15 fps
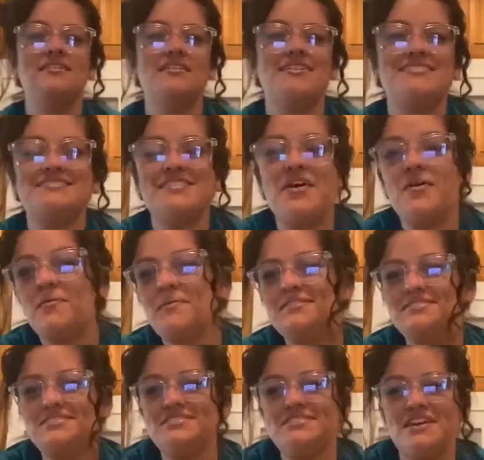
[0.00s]
So
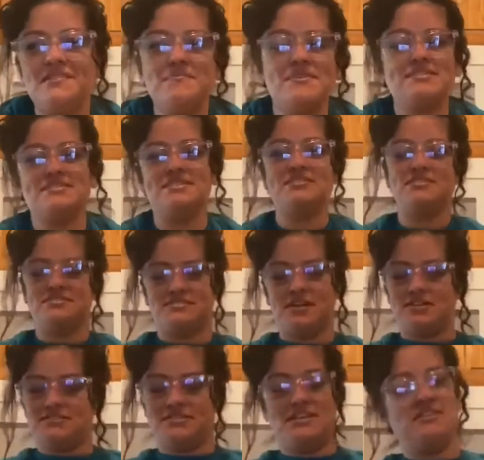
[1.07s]
once you're done mixing your
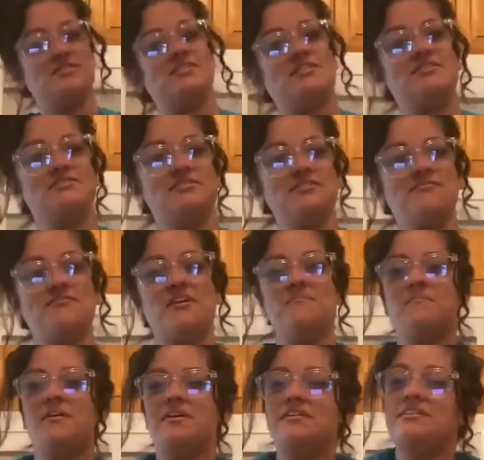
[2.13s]
salsa, you get to do the fun
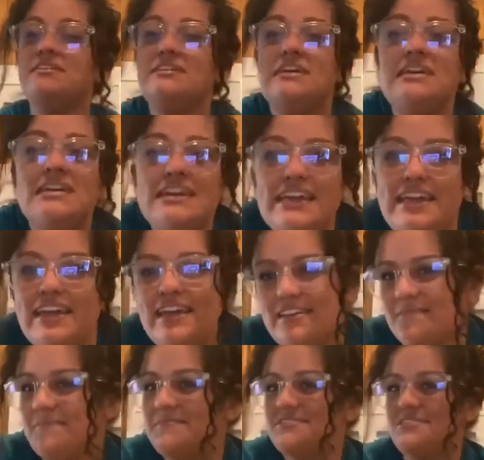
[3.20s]
part. You get to eat
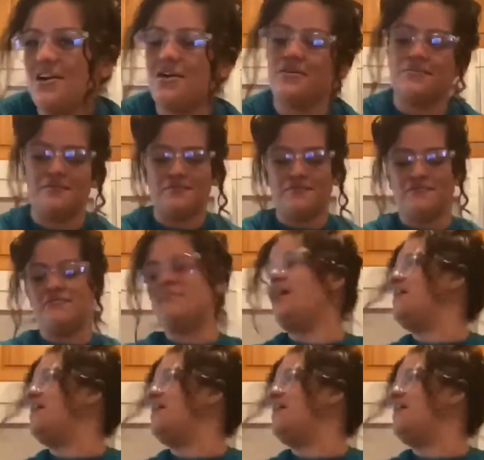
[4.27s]
it. So I'm